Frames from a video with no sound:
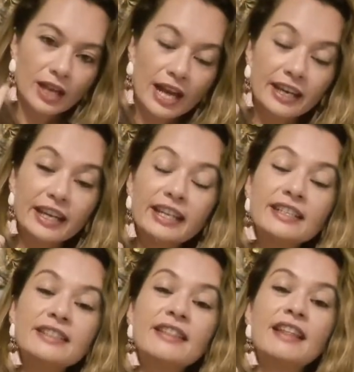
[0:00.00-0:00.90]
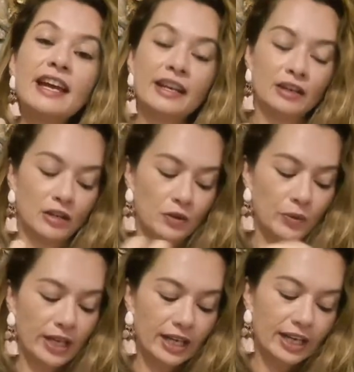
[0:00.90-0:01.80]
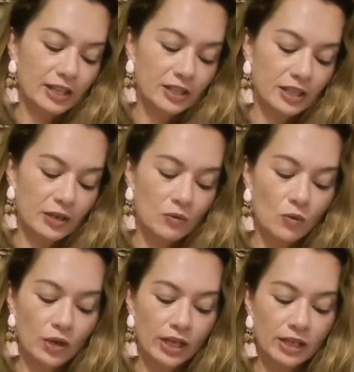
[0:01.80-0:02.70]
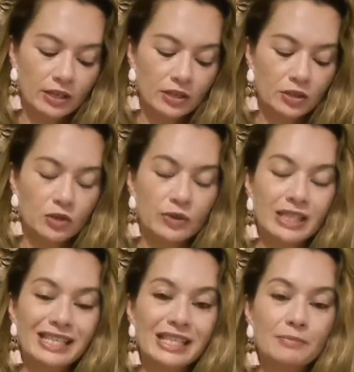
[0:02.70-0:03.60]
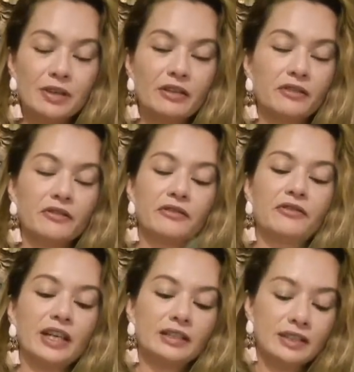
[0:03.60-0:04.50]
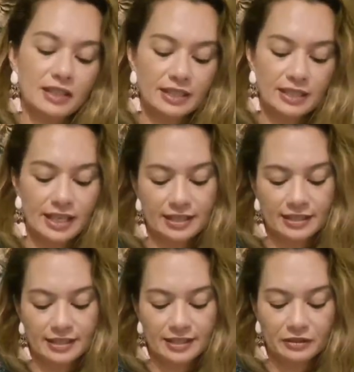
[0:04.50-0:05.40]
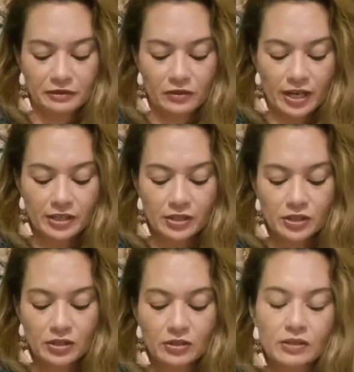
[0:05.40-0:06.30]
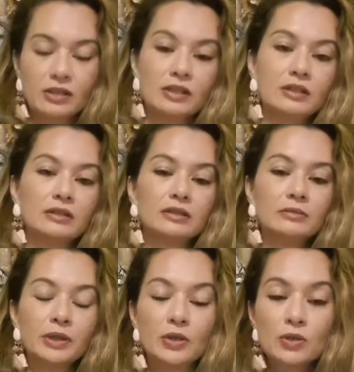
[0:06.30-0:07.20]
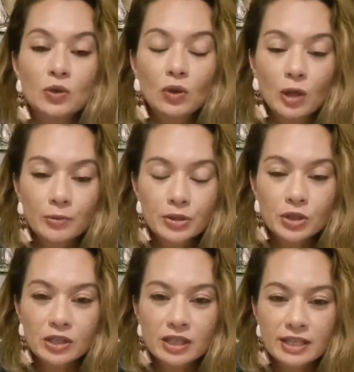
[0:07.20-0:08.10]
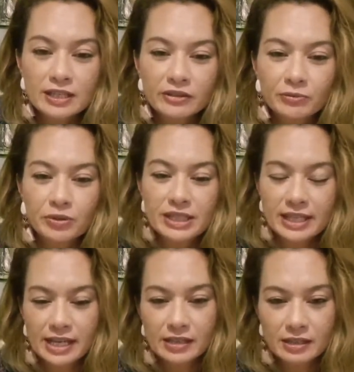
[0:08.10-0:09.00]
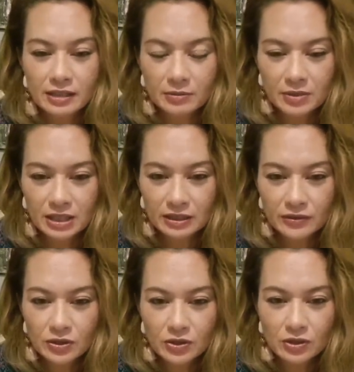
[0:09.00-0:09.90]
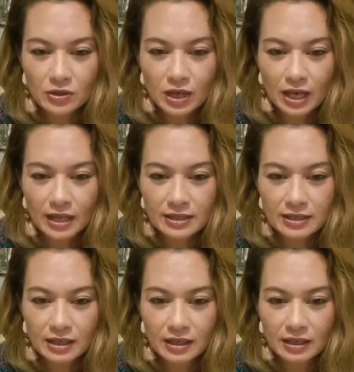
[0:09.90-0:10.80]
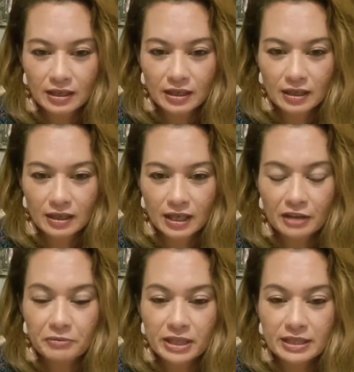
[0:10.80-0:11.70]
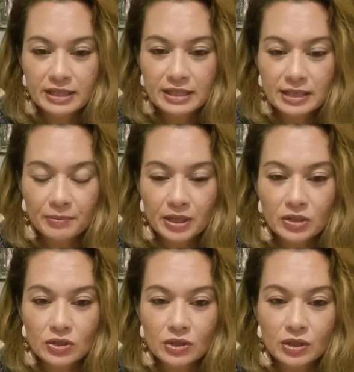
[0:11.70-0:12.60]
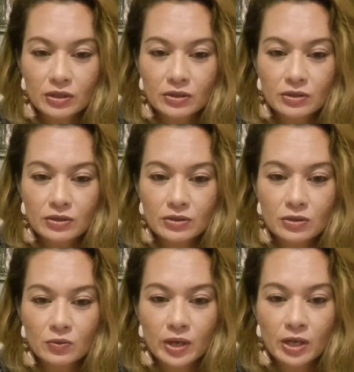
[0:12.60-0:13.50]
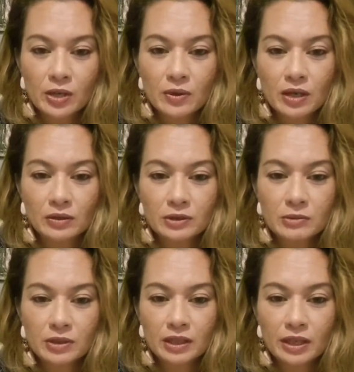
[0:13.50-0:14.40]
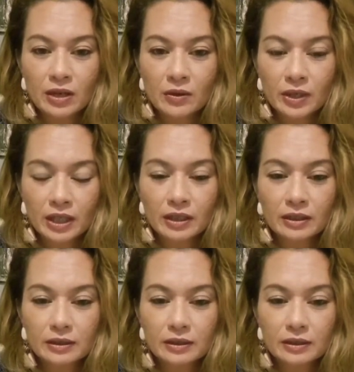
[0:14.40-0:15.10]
And it is then we can actually walk into a deep felt sense of gratitude, because all opportunities that have presented themselves to you, Cancer, have been the stepping stones to where you are ultimately going.